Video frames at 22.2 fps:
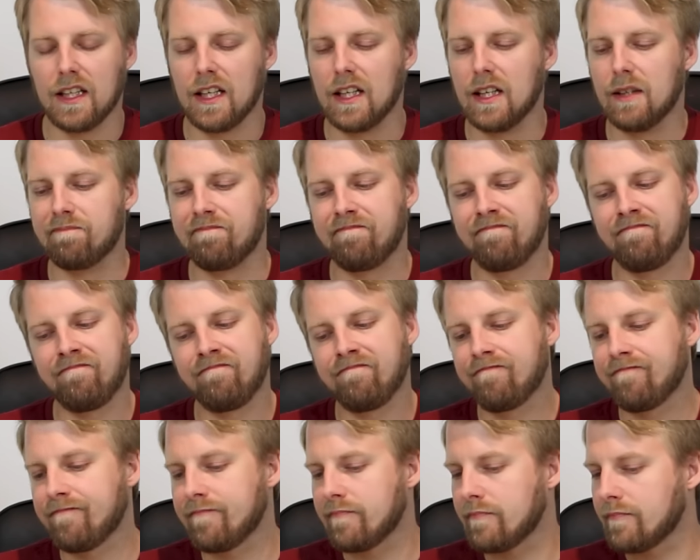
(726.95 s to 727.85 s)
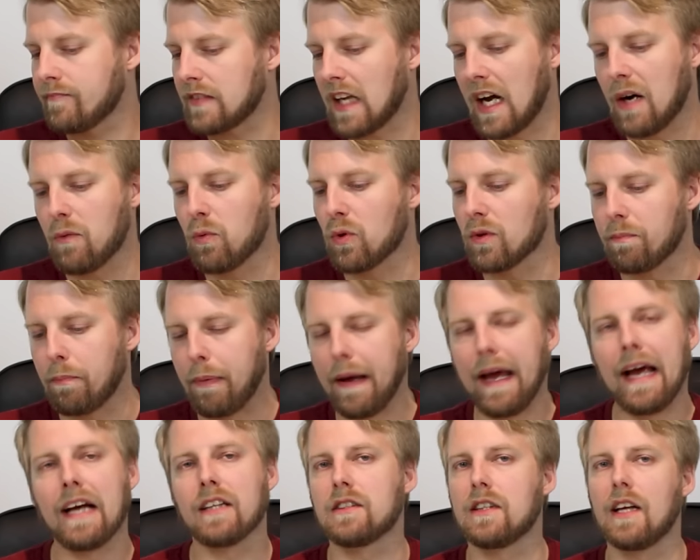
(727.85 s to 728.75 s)
I wouldn't
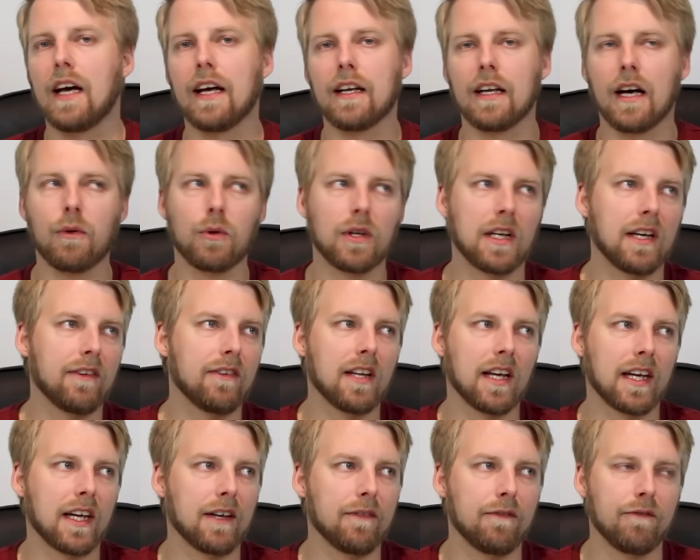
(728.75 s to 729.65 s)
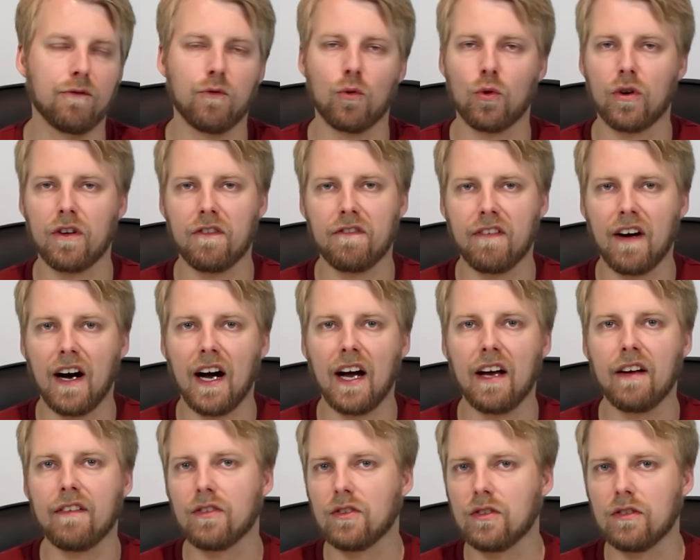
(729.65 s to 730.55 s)
pass that. I would give it like a
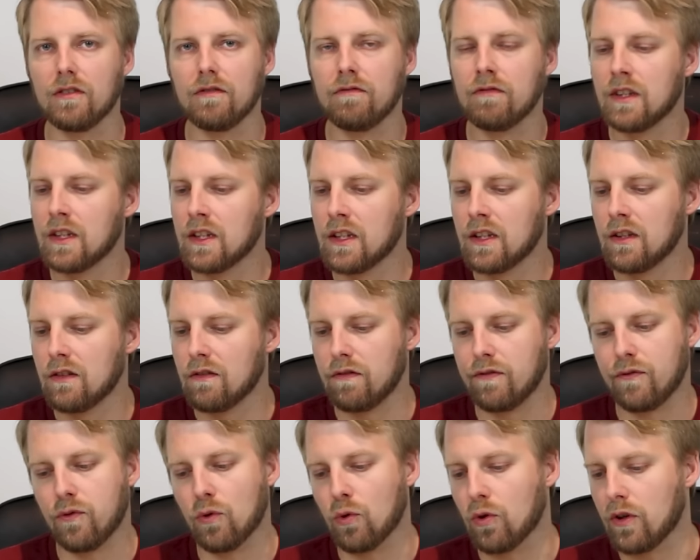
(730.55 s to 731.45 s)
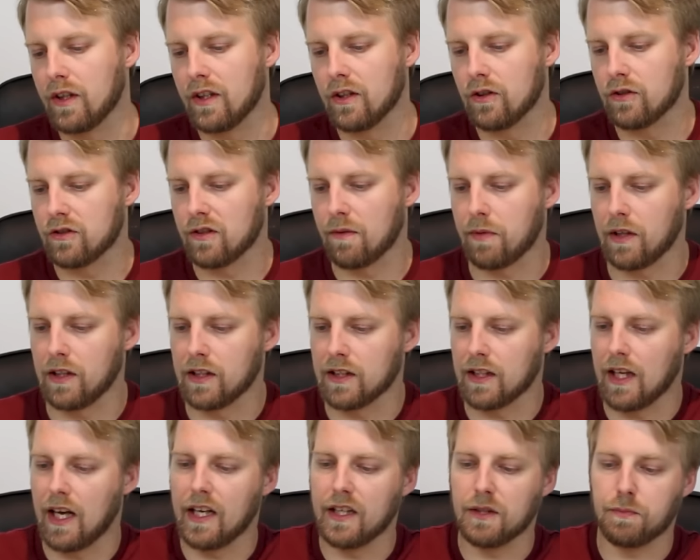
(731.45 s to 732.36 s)
45 or 40 or something
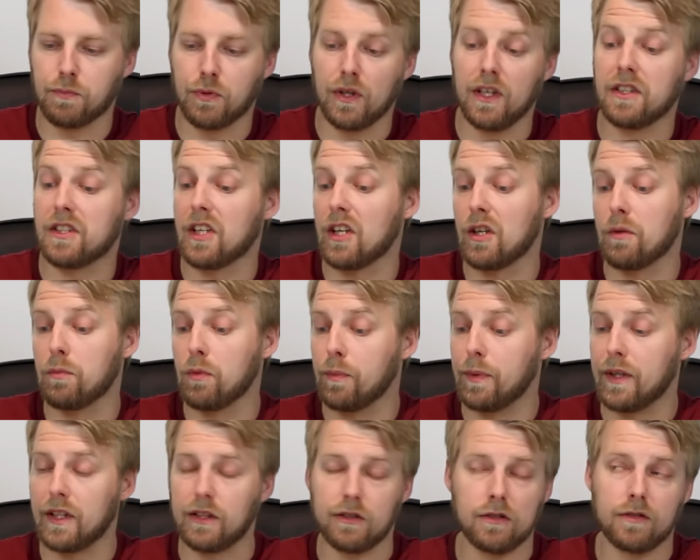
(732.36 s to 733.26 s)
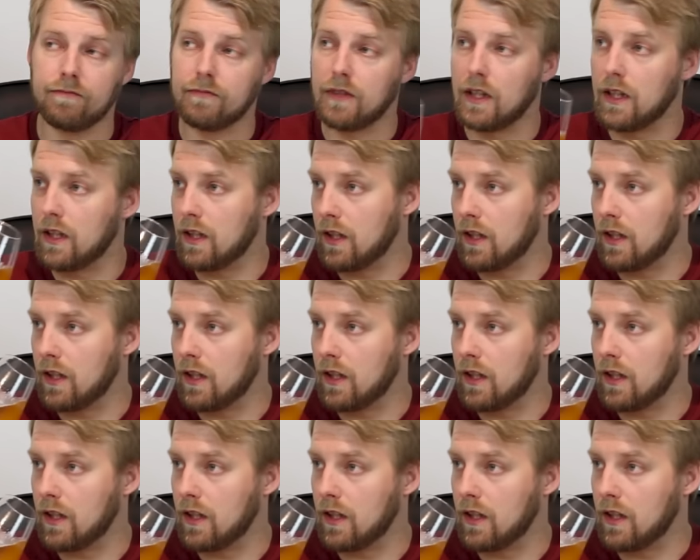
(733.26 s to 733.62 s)
like that. It's pretty terrible beer.